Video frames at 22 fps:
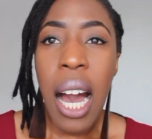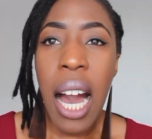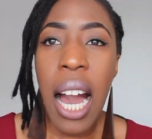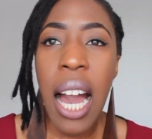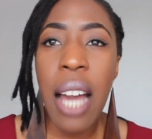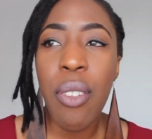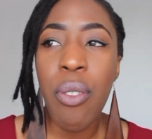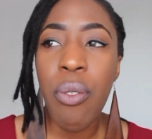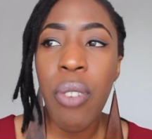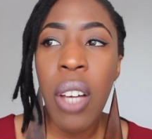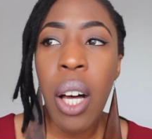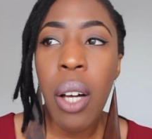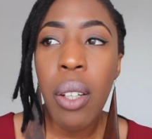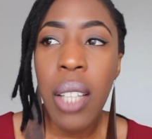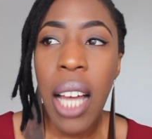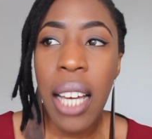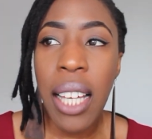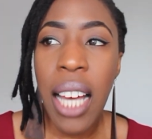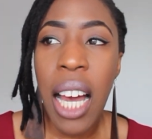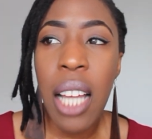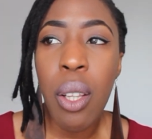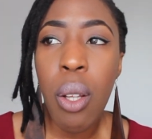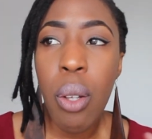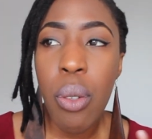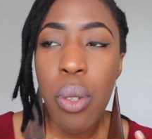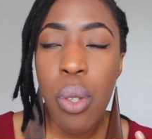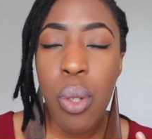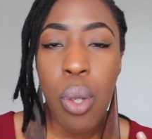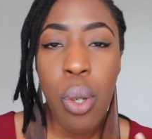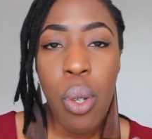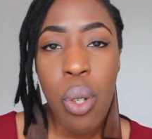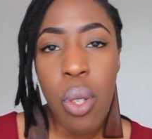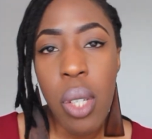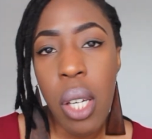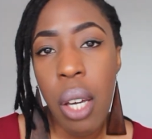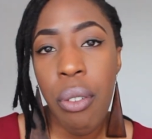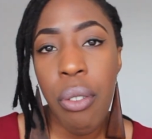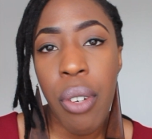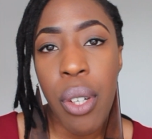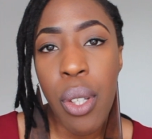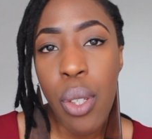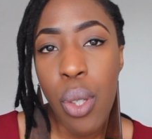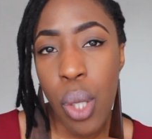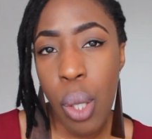I felt like I looked too
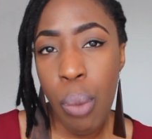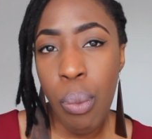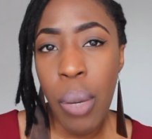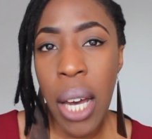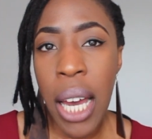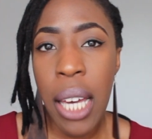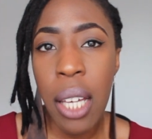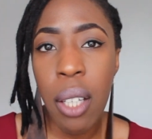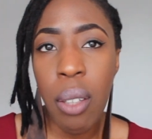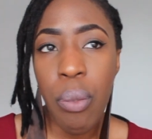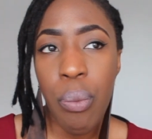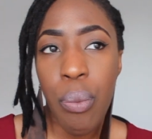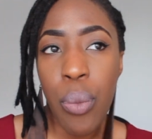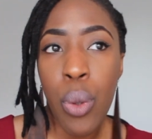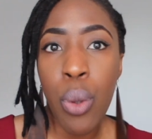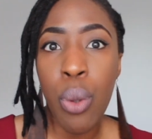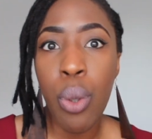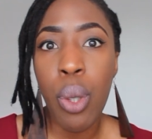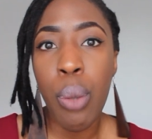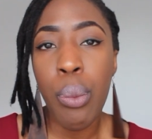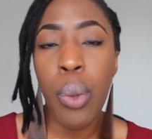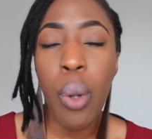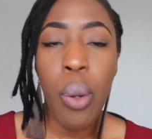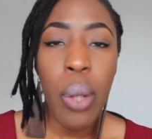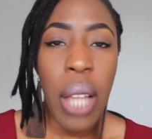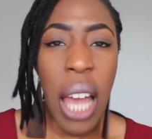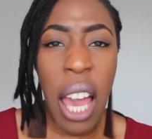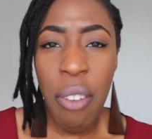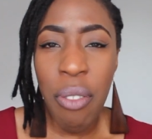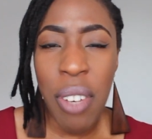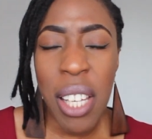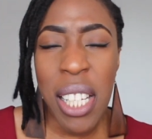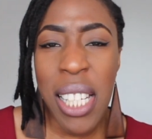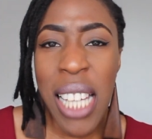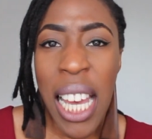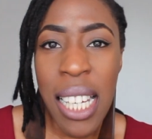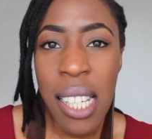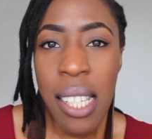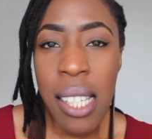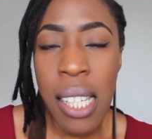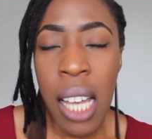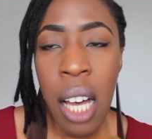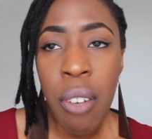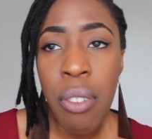different to my normal everyday
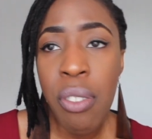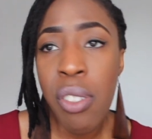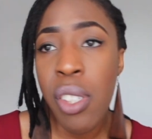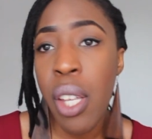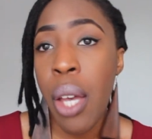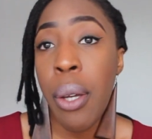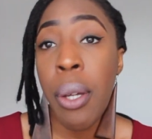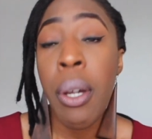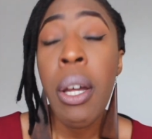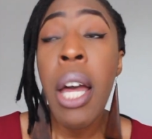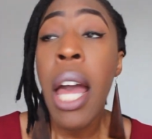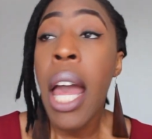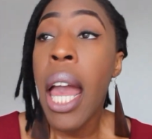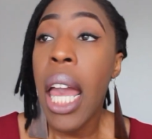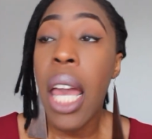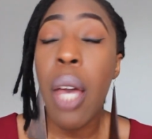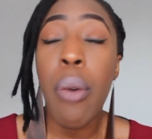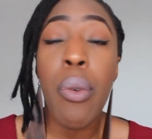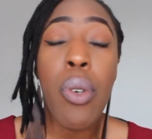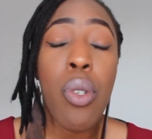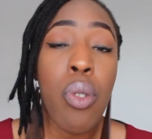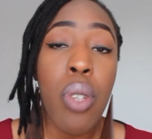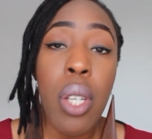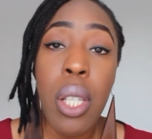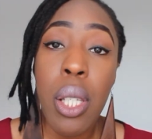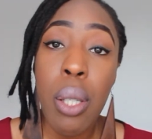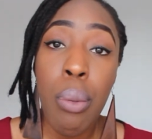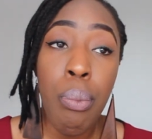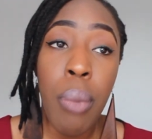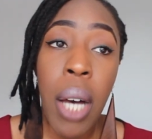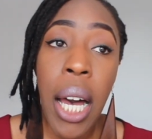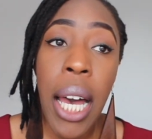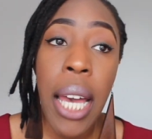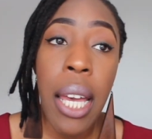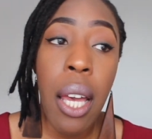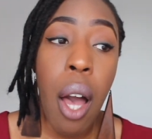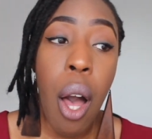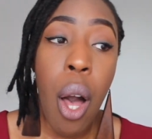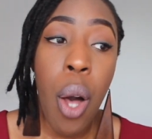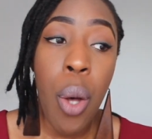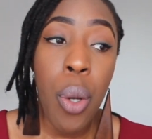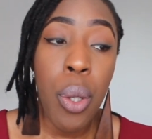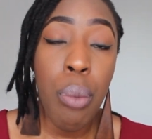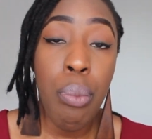self. So it was just my
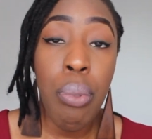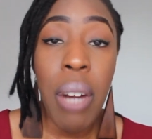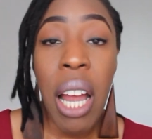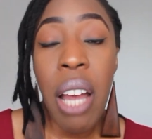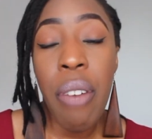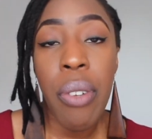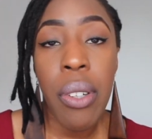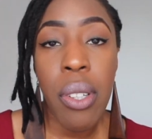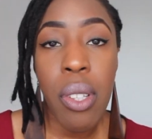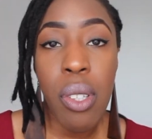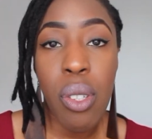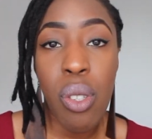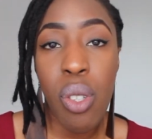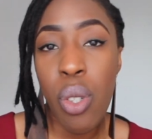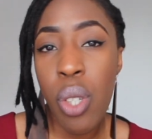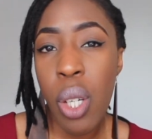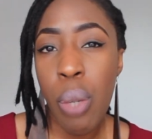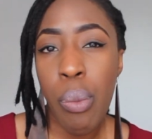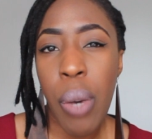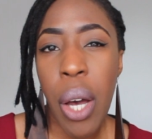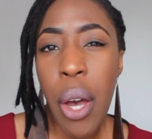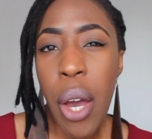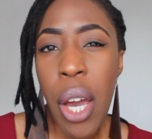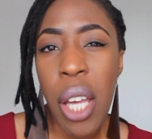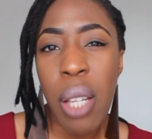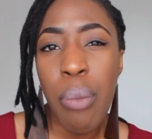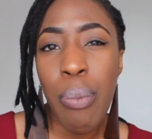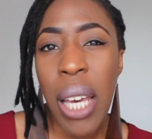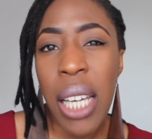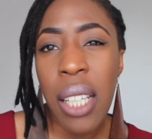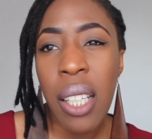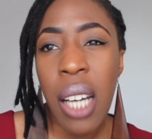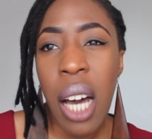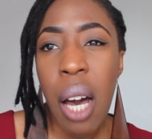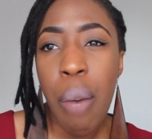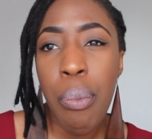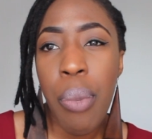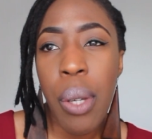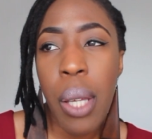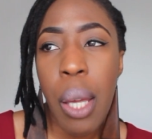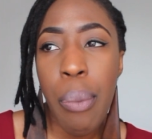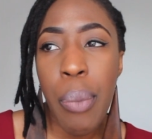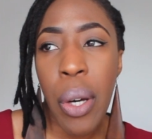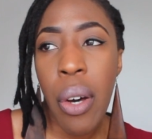own preference to do my own
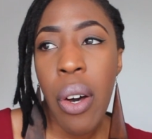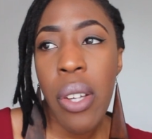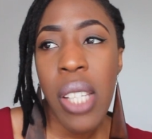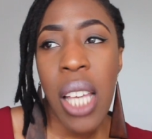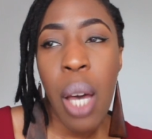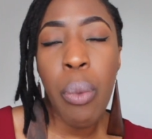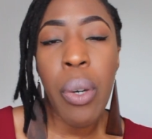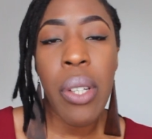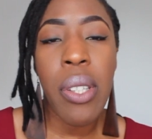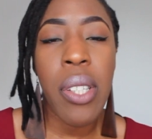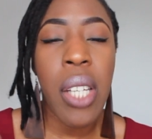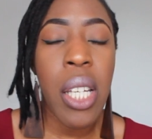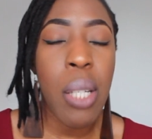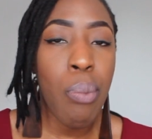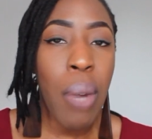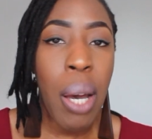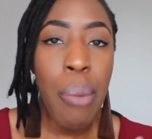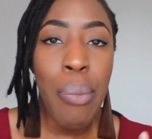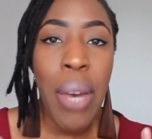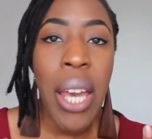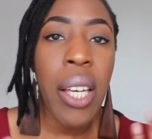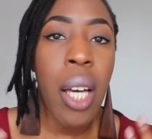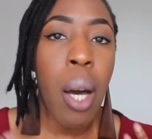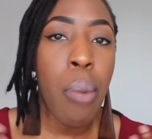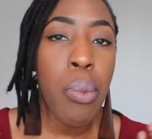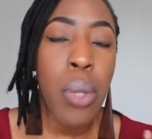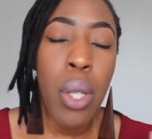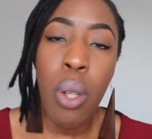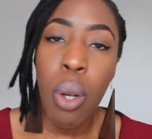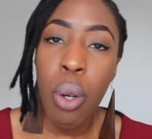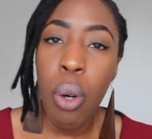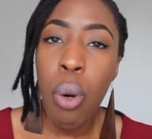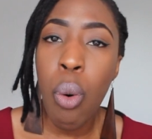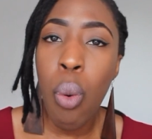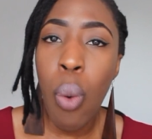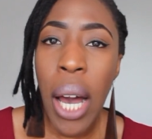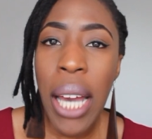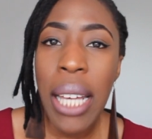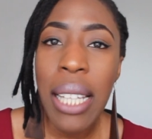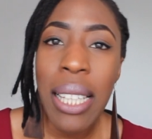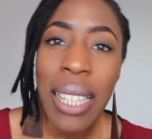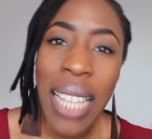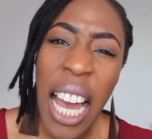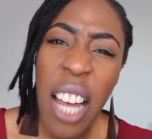makeup because I wanted my makeup to look
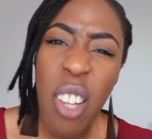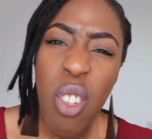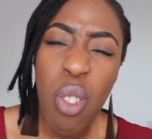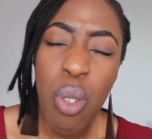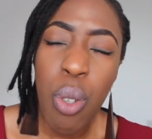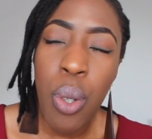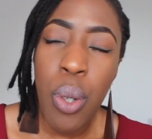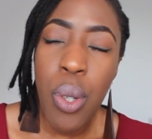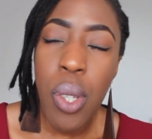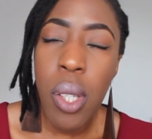quite natural.